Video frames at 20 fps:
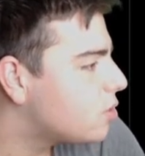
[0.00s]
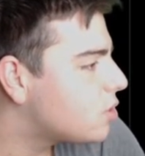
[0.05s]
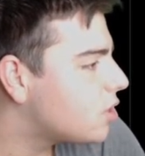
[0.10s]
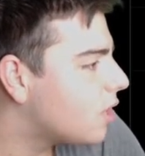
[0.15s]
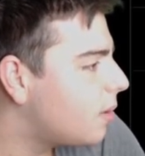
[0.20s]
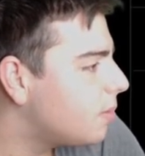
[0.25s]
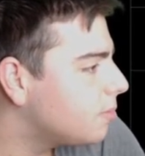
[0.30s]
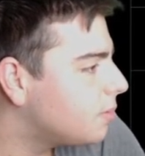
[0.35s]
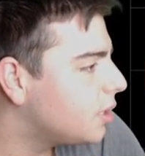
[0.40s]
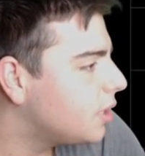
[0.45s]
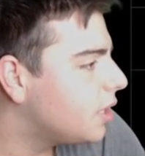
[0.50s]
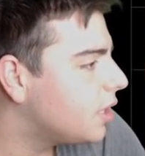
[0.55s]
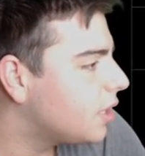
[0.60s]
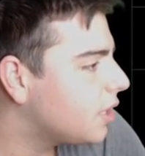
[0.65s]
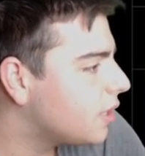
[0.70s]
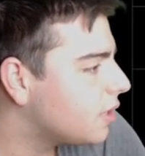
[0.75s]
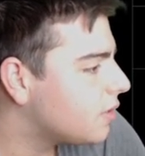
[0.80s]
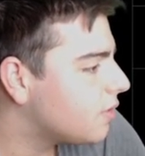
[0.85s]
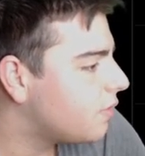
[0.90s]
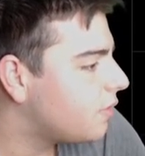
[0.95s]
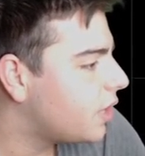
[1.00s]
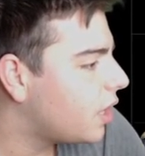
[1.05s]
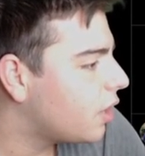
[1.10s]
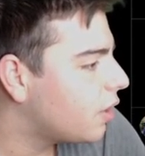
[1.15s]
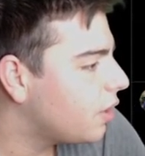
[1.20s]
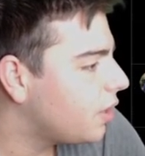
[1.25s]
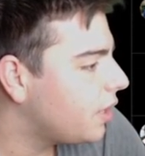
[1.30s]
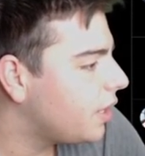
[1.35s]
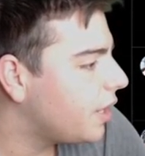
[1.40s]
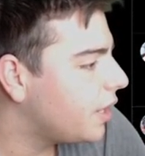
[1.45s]
something
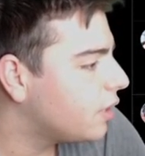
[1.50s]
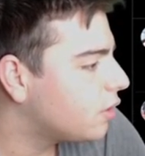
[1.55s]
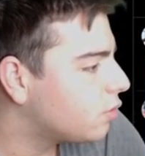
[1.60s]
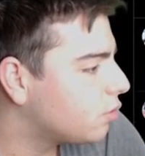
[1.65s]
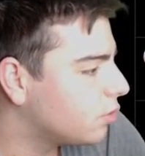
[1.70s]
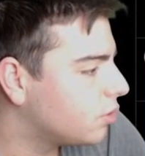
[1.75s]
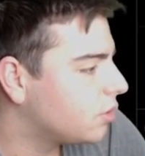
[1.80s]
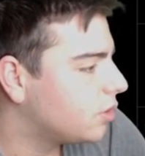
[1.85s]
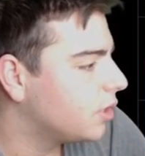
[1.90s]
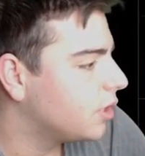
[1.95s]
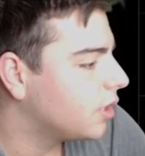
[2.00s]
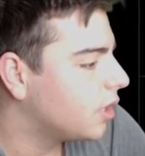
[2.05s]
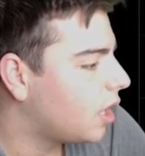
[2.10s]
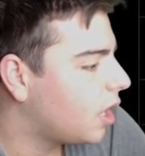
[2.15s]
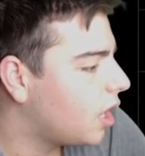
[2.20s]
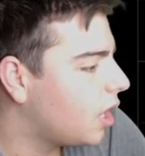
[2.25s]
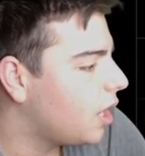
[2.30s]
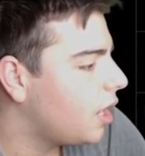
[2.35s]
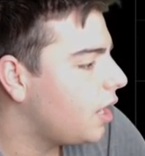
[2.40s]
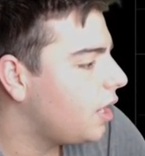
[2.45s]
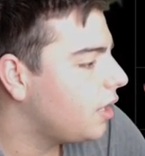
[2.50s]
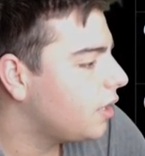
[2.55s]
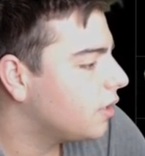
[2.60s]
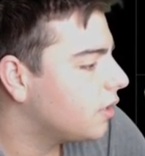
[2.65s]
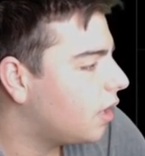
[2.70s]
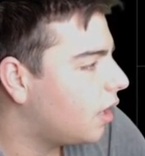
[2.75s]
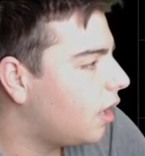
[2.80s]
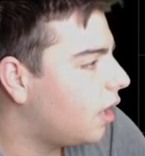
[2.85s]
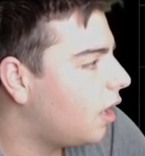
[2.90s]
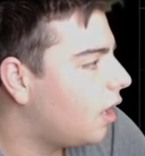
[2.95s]
very interesting. All right.
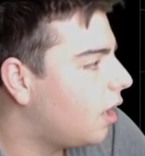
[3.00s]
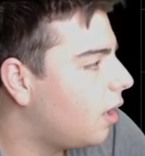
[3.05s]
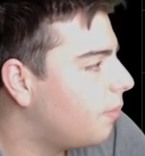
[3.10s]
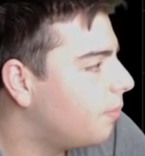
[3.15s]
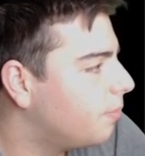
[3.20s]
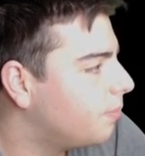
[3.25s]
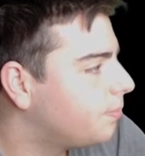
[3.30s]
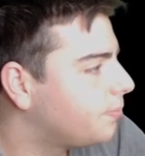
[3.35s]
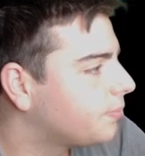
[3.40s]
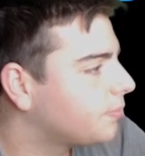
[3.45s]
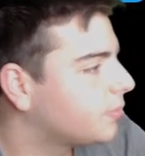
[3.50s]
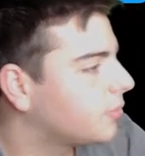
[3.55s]
Um,